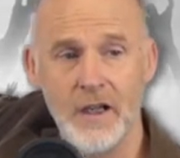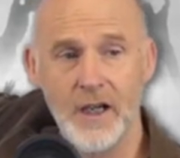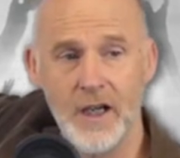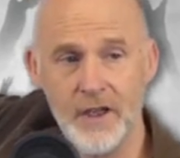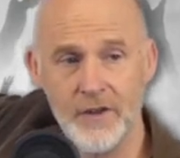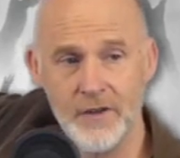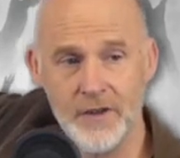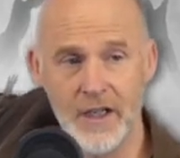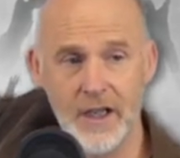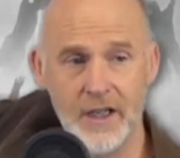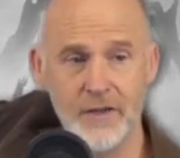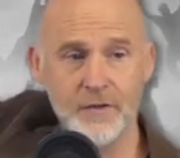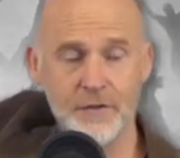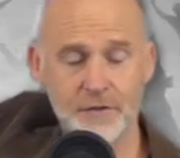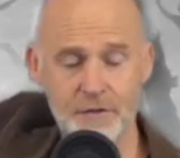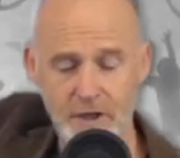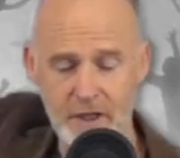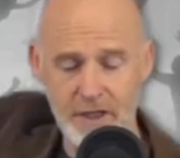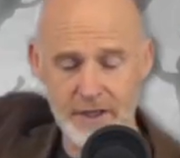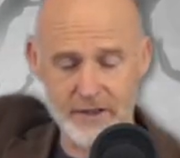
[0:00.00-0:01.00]
And then
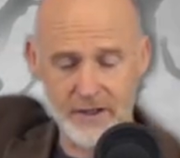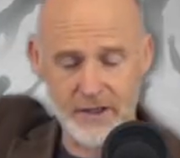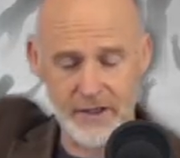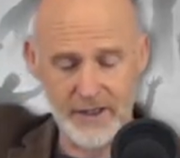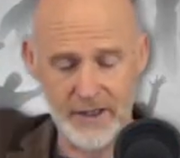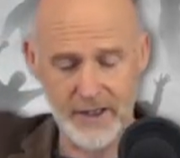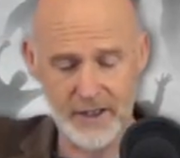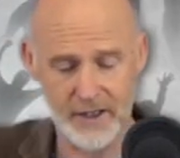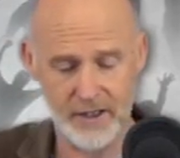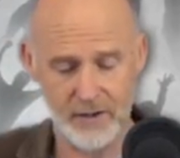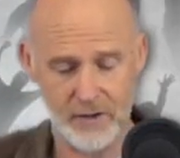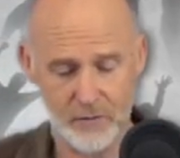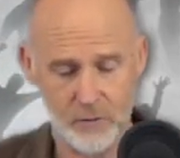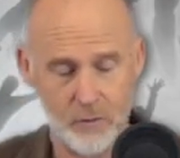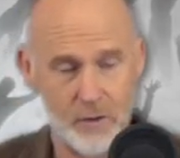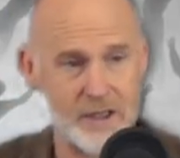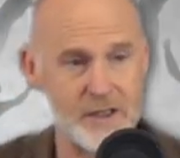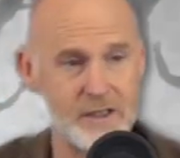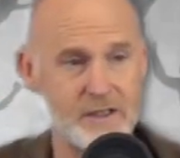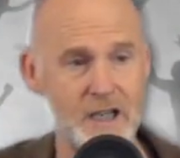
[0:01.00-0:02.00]
finally,
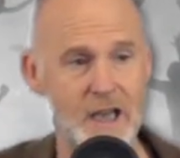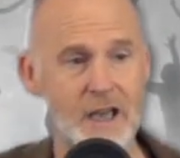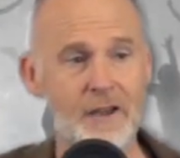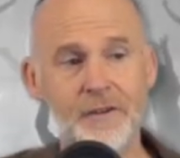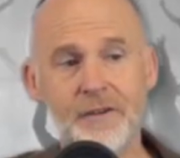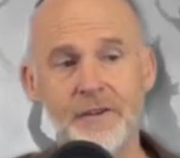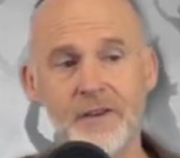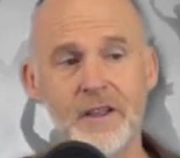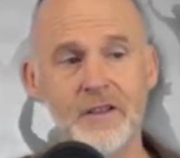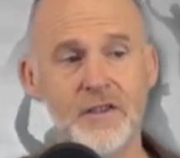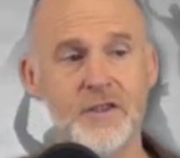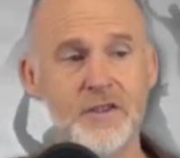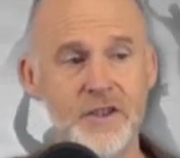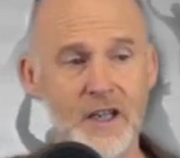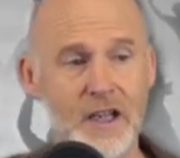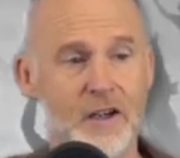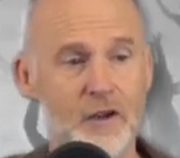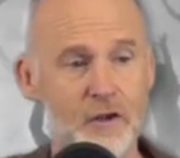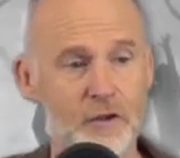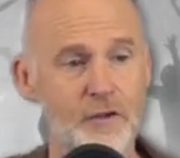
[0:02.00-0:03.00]
when death
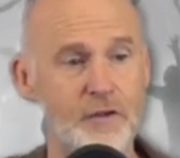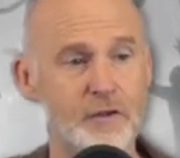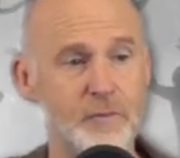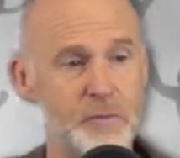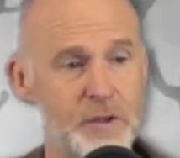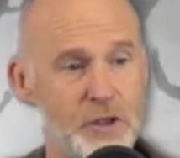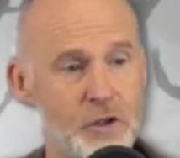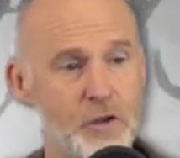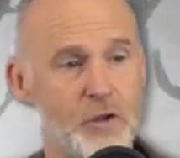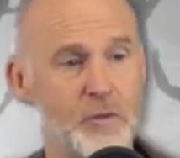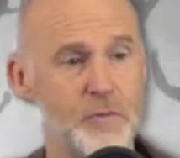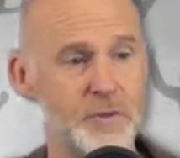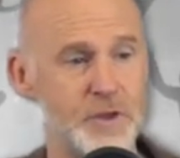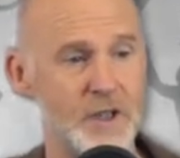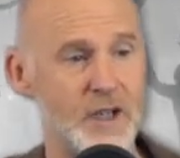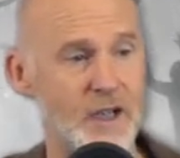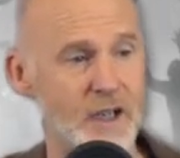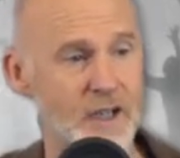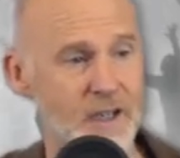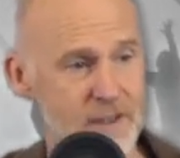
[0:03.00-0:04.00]
itself becomes
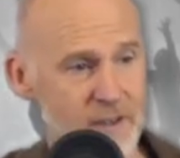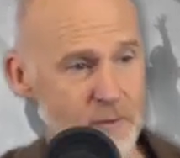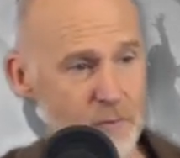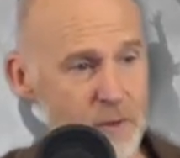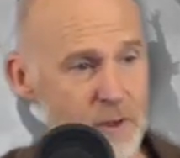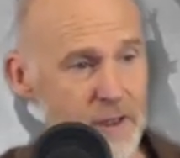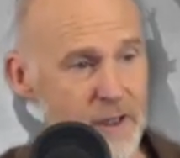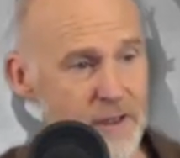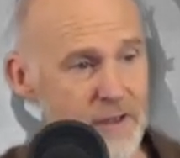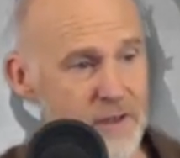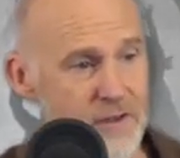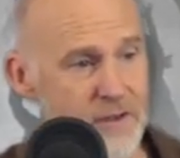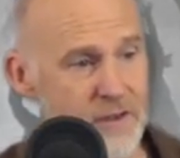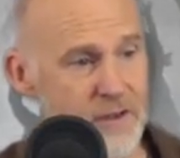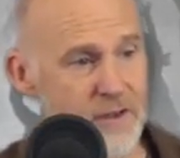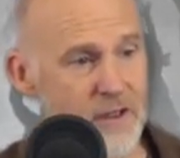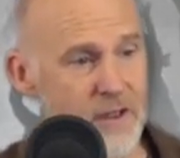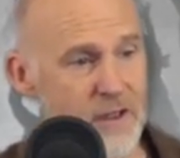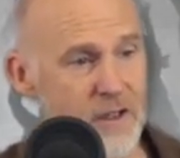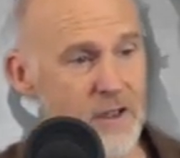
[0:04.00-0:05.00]
a hiding
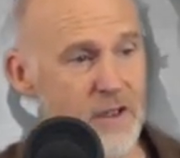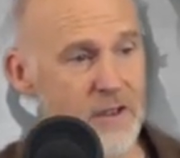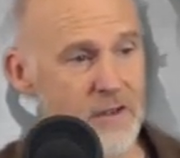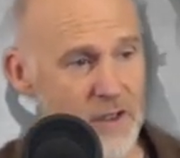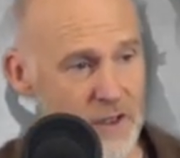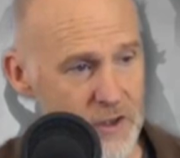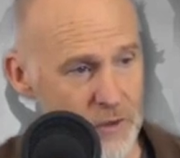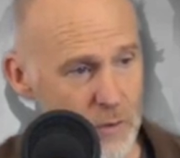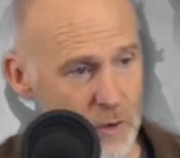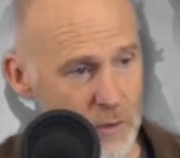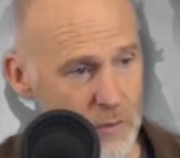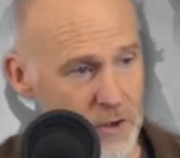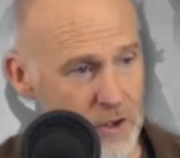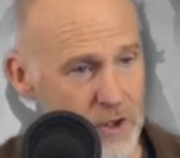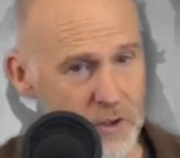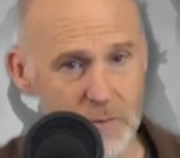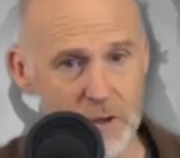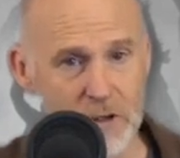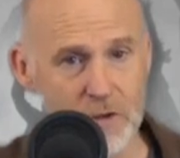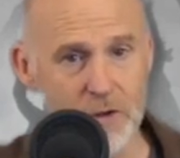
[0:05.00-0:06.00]
place. That's what we're
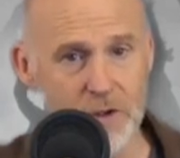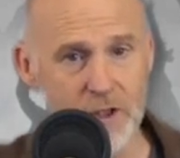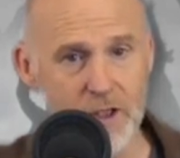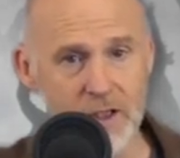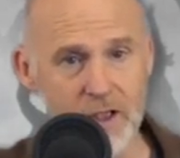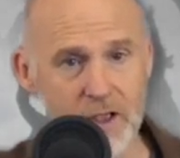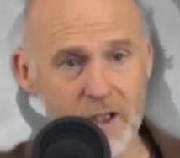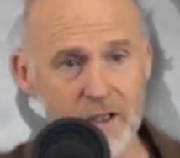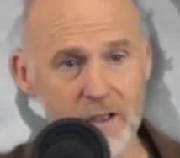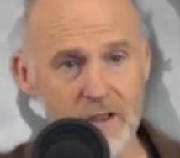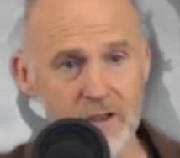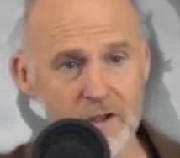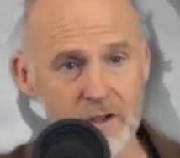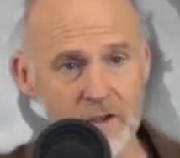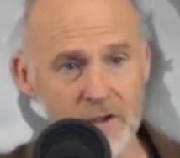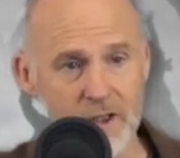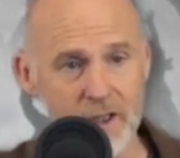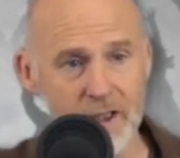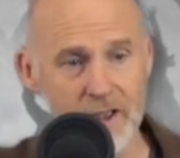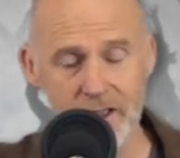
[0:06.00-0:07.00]
going to be looking at,
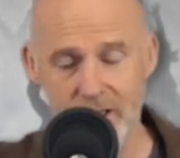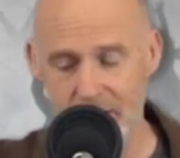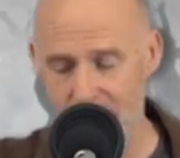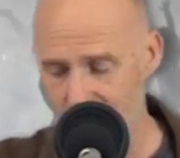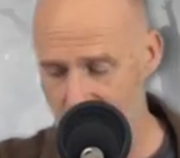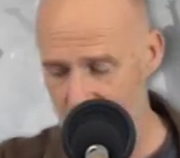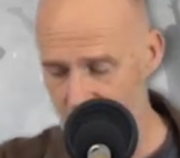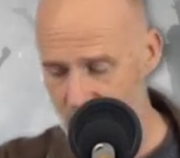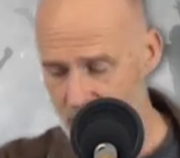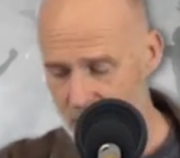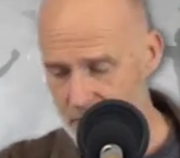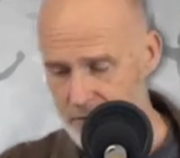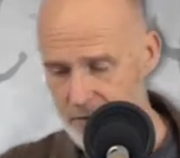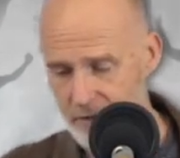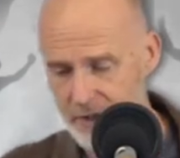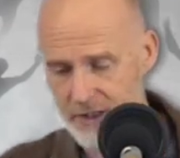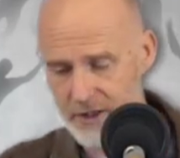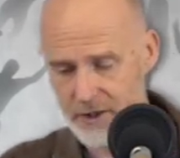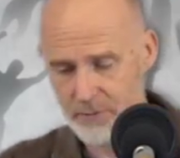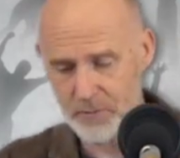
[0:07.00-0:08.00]
okay?
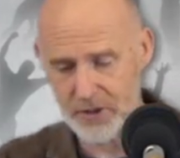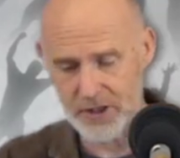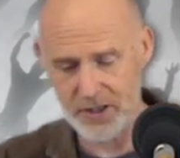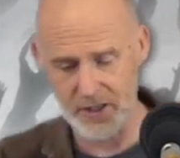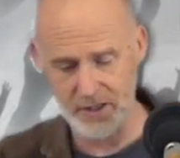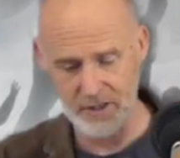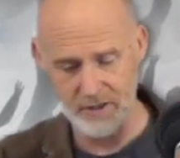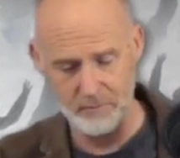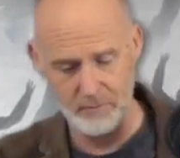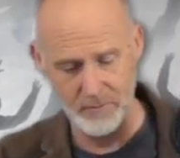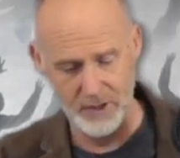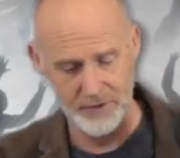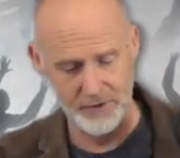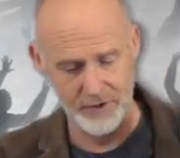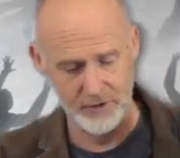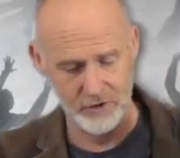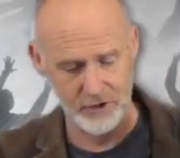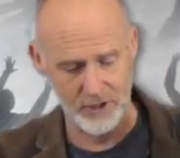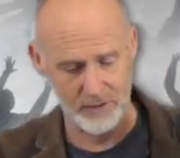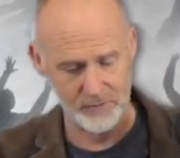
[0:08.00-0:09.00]
So let's begin at
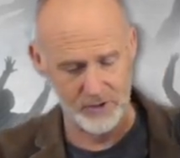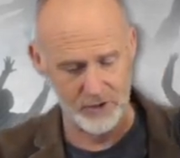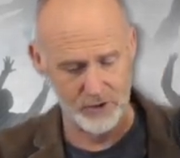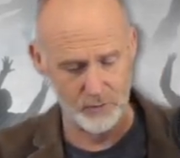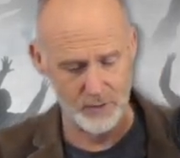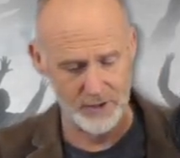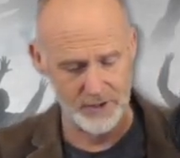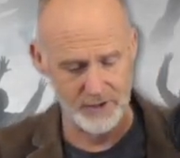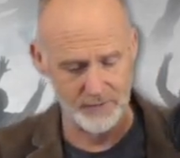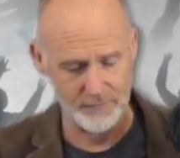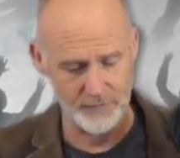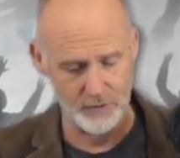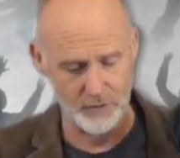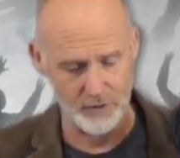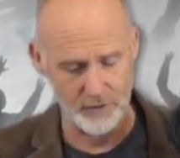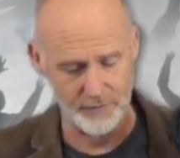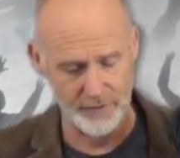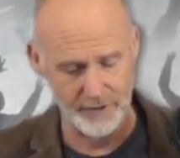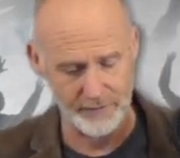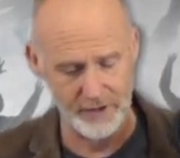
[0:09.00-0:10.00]
Matthew chapter
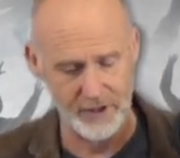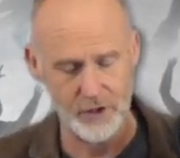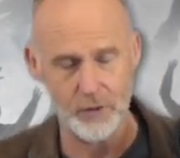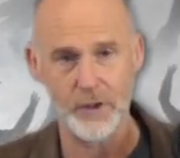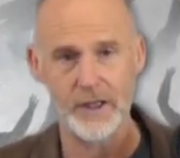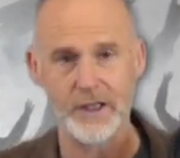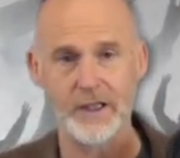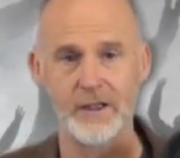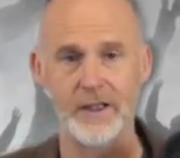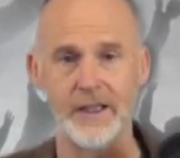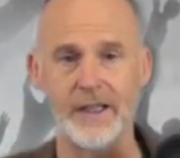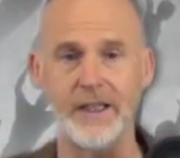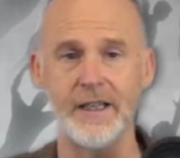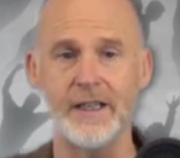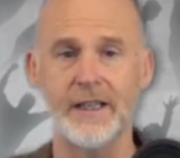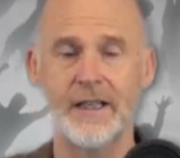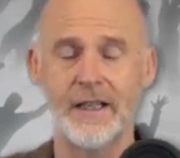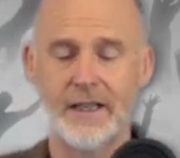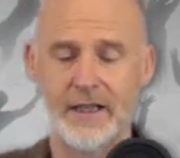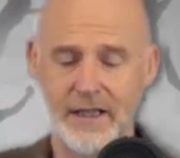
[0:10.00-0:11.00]
24 very quickly
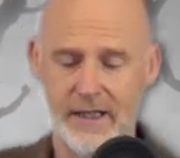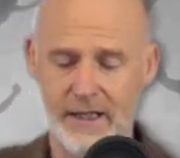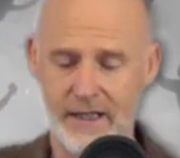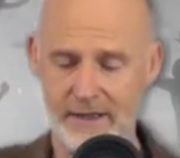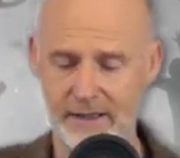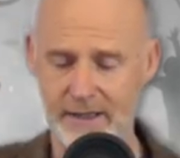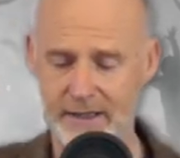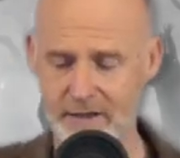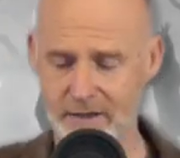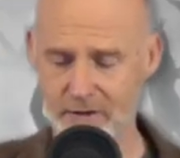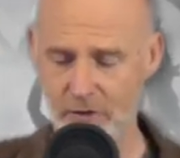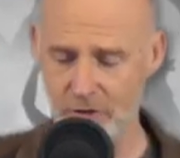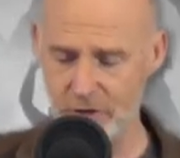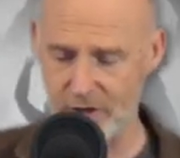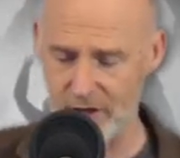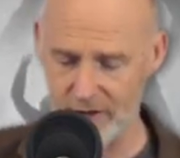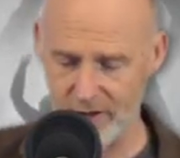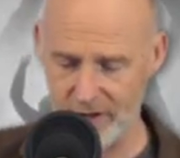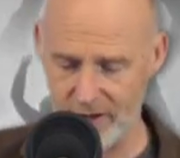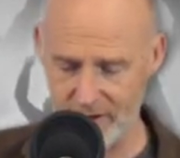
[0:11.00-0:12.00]
and let's
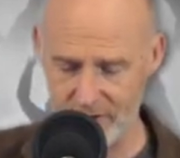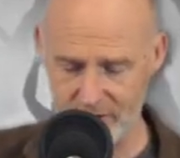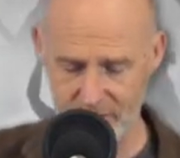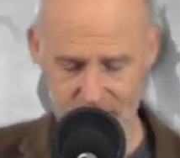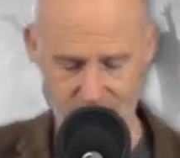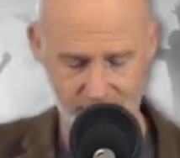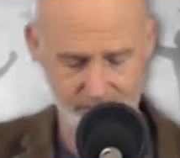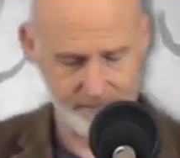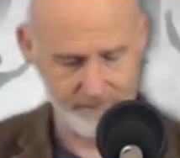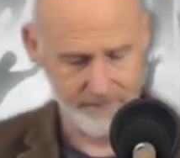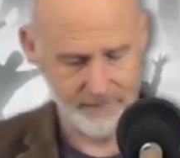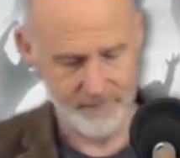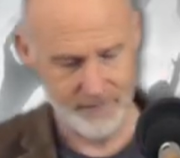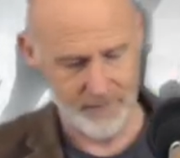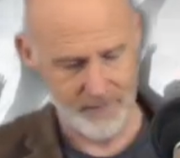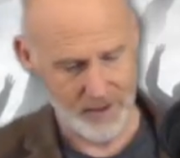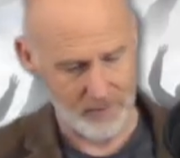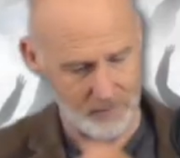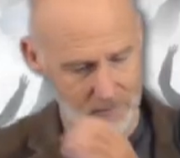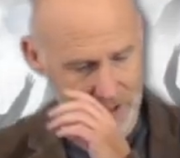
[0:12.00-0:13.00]
look at this.
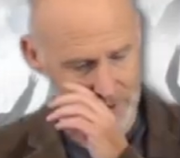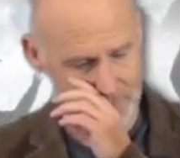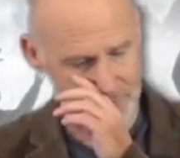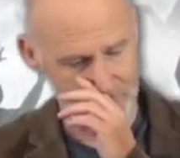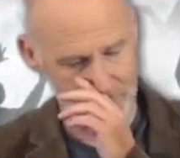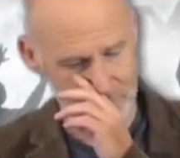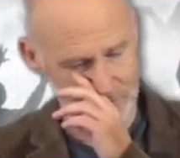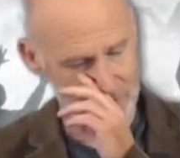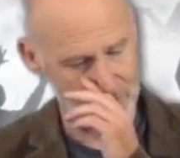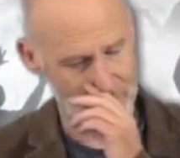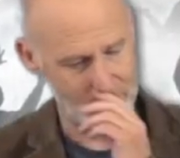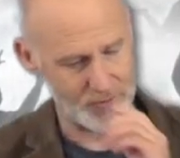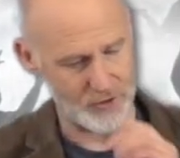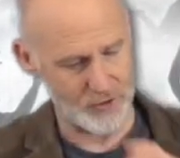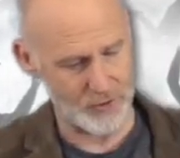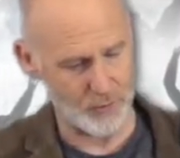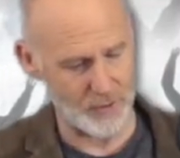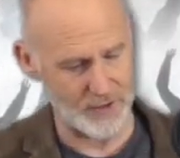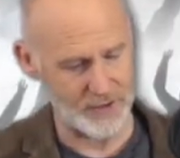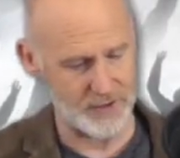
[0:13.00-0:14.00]
Matthew
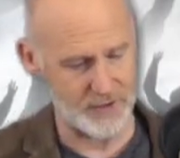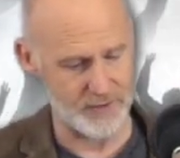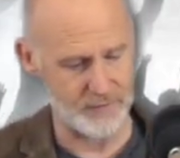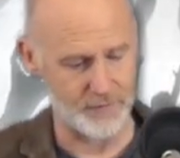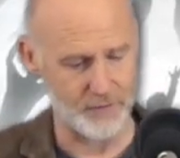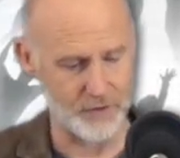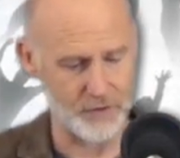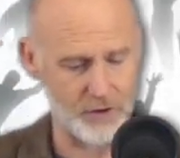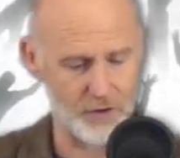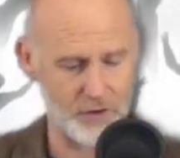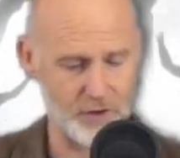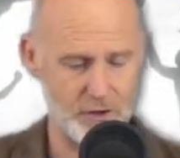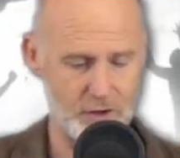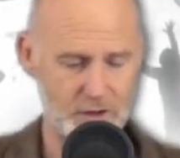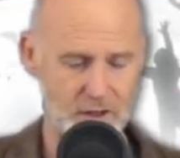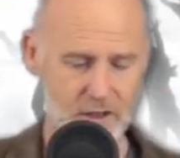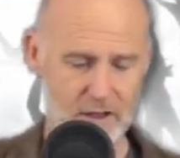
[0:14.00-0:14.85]
chapter 24.